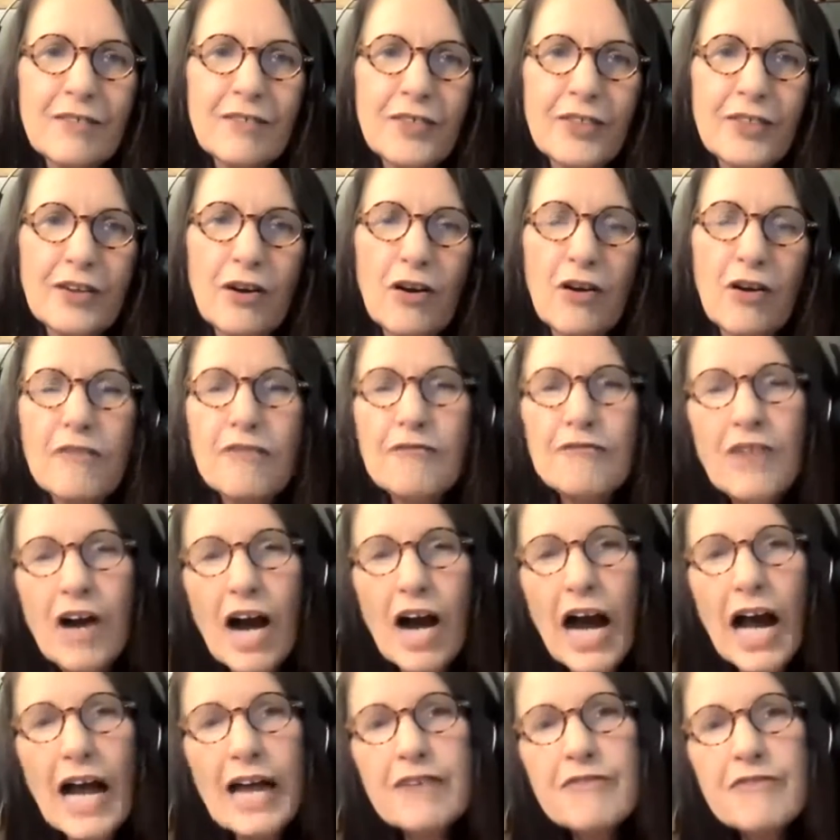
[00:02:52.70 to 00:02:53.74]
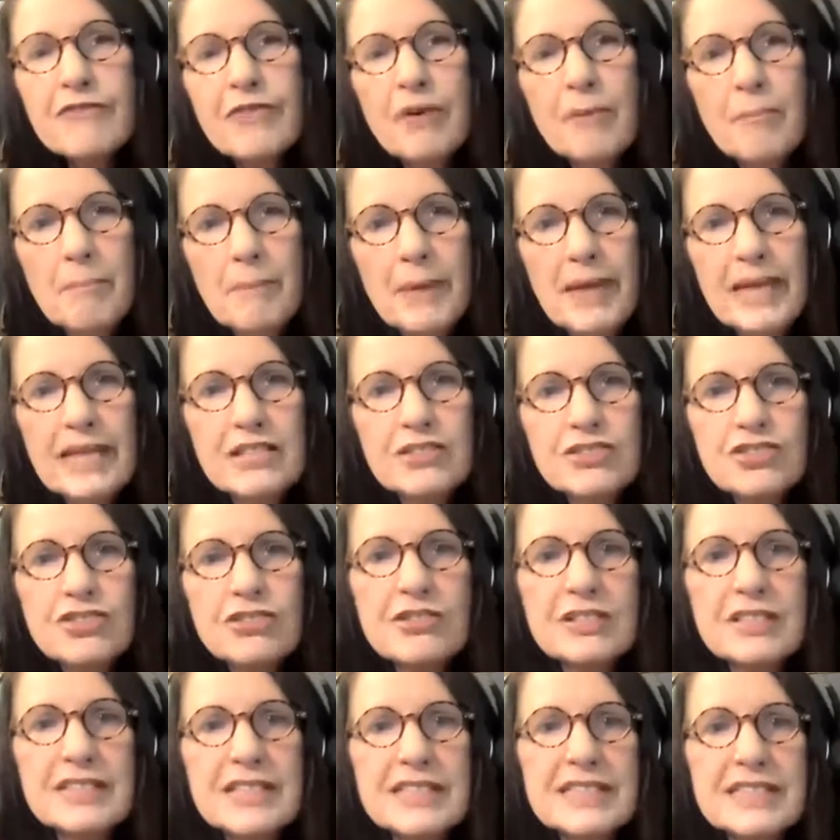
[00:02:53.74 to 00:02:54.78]
There are 5
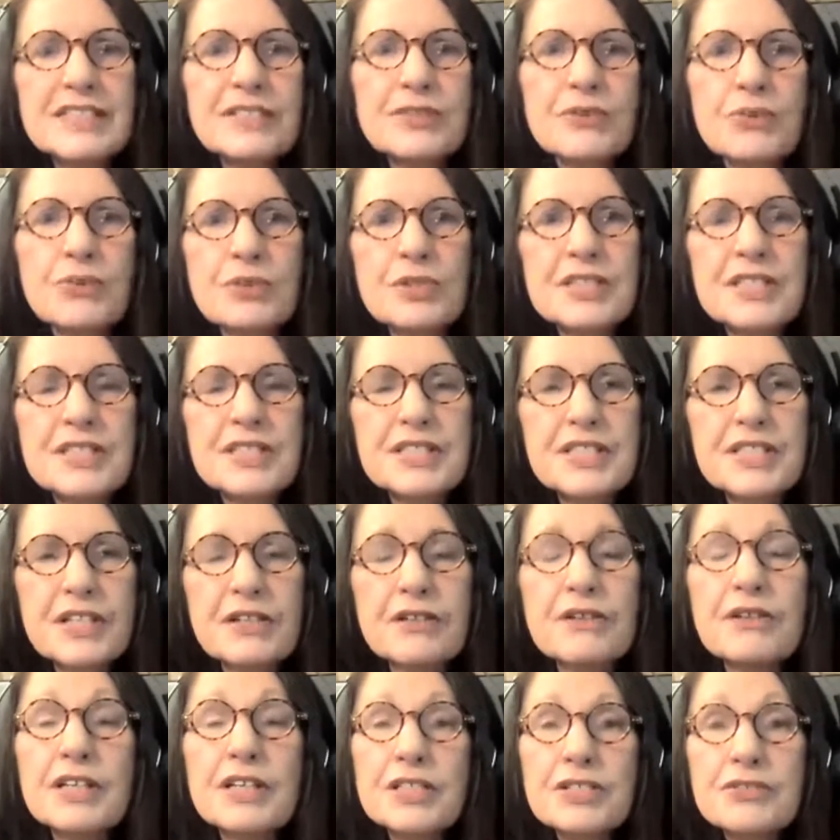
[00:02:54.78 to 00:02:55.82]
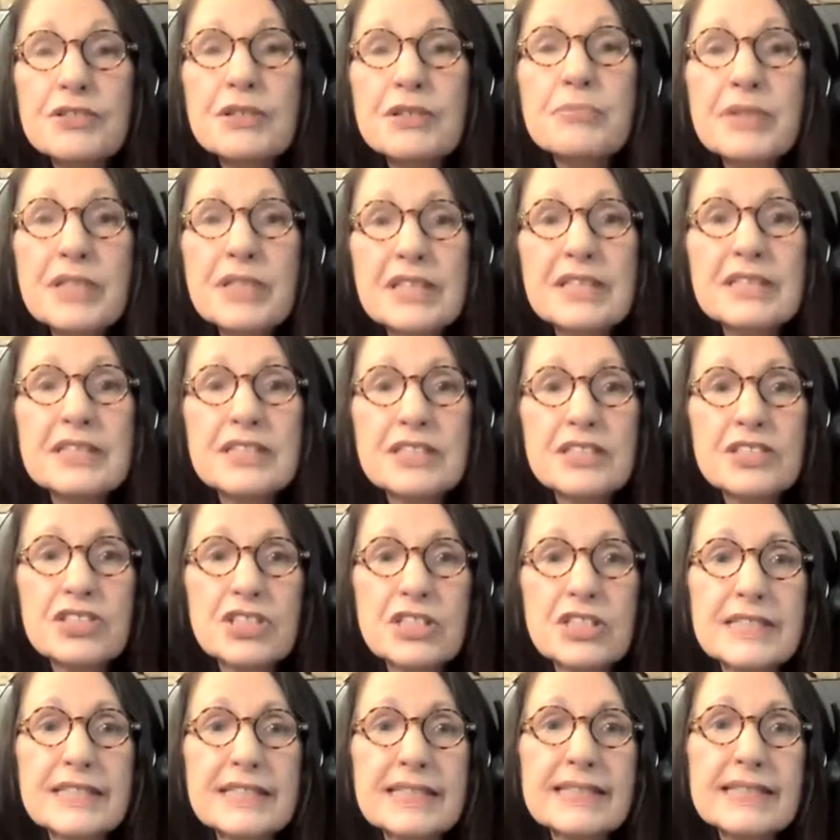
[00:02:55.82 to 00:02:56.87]
major discourses that are attributed to
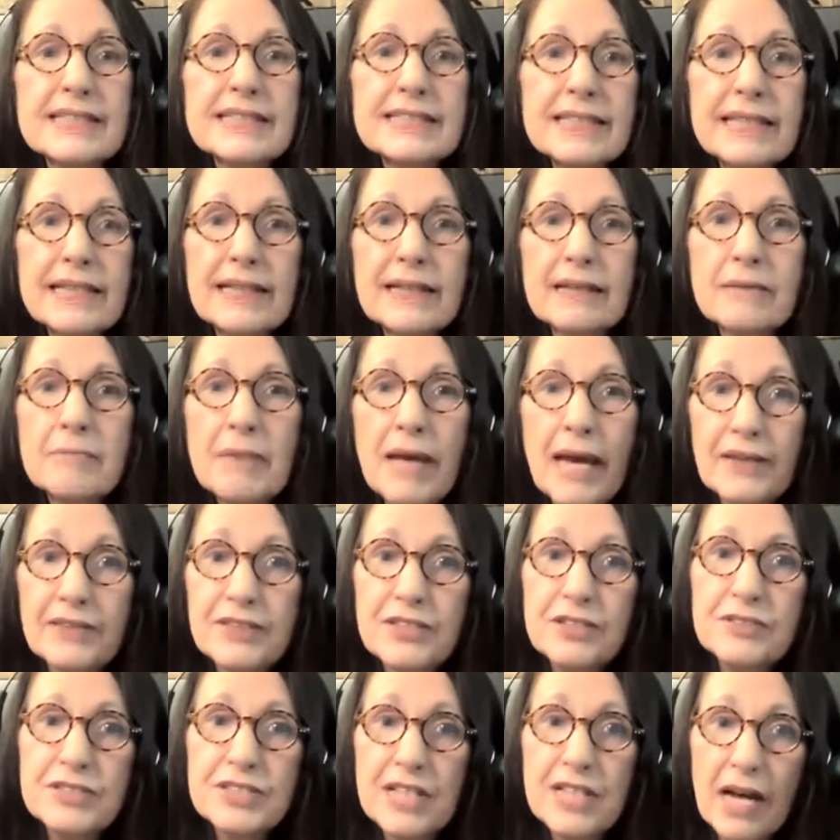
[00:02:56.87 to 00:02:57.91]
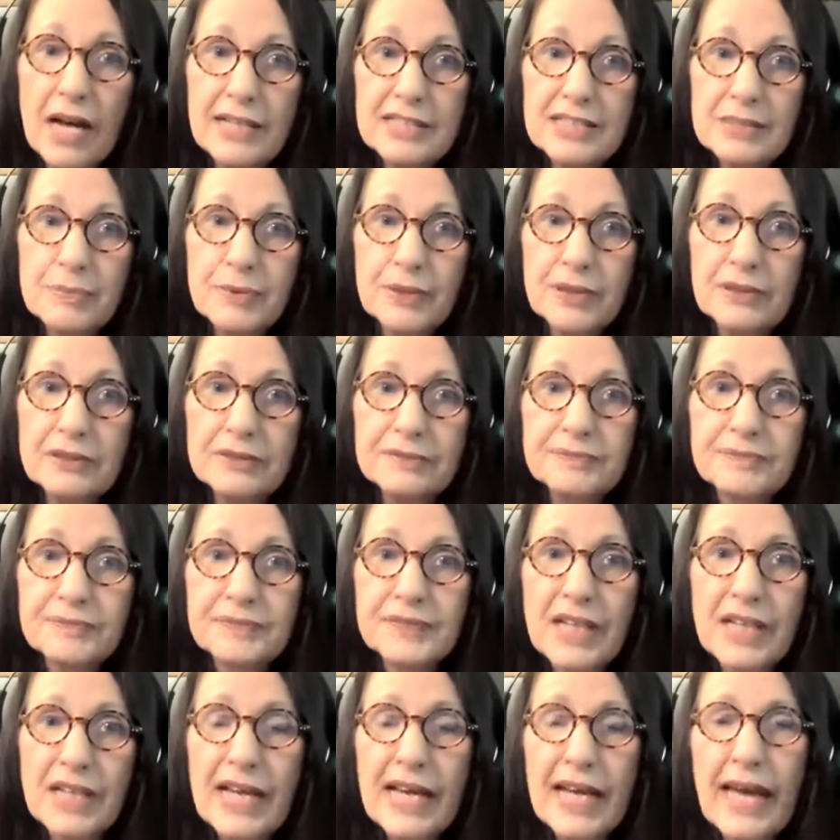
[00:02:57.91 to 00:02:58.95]
Jesus in Matthew's gospel.
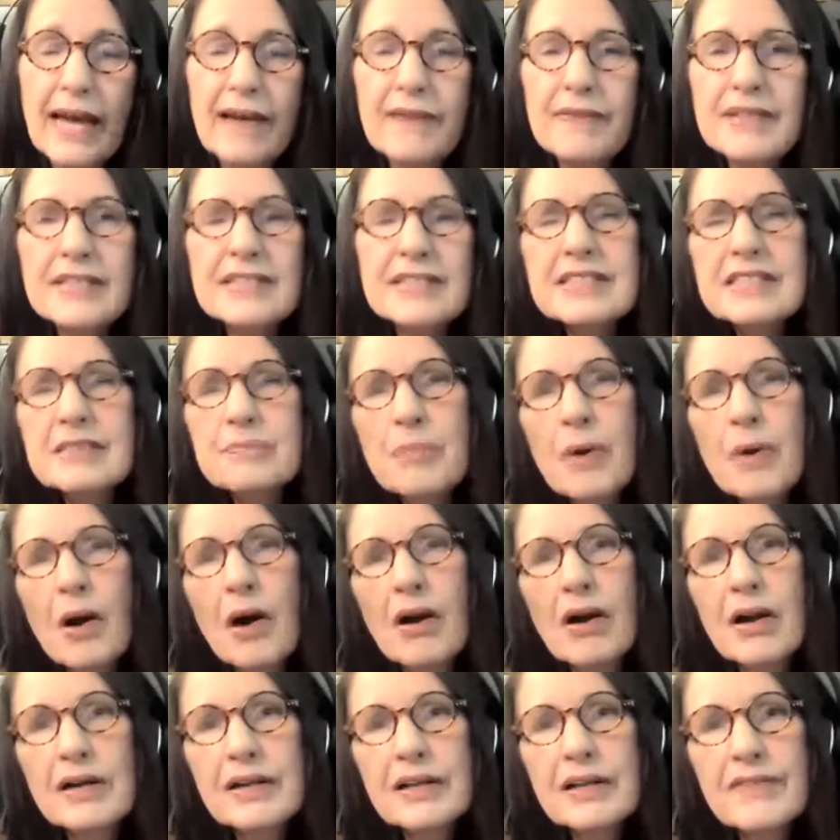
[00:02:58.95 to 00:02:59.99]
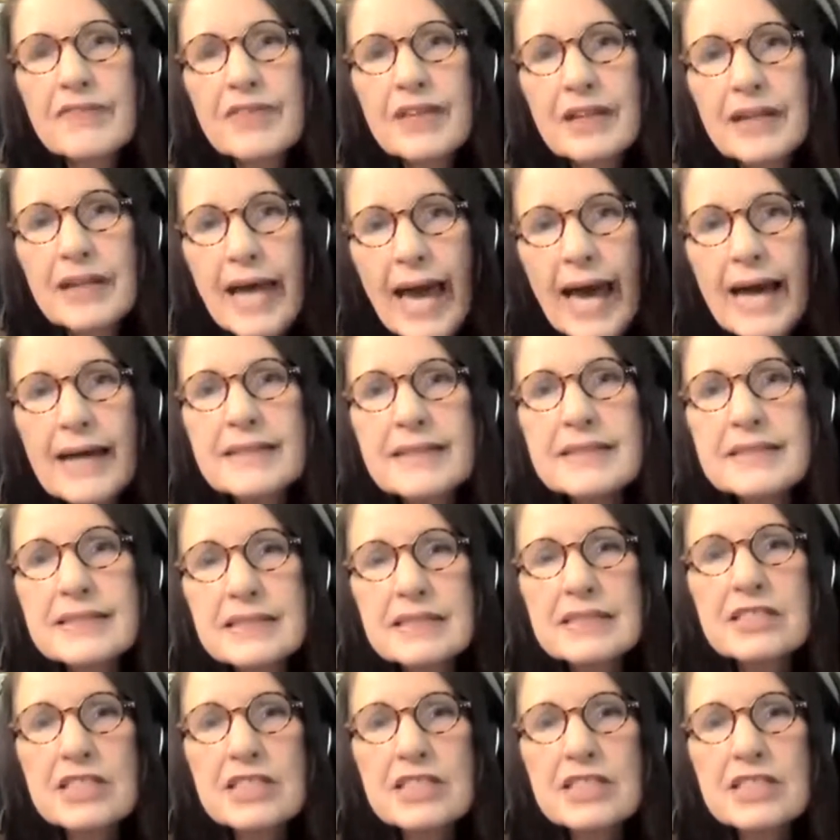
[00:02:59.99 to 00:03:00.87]
And this is part of the last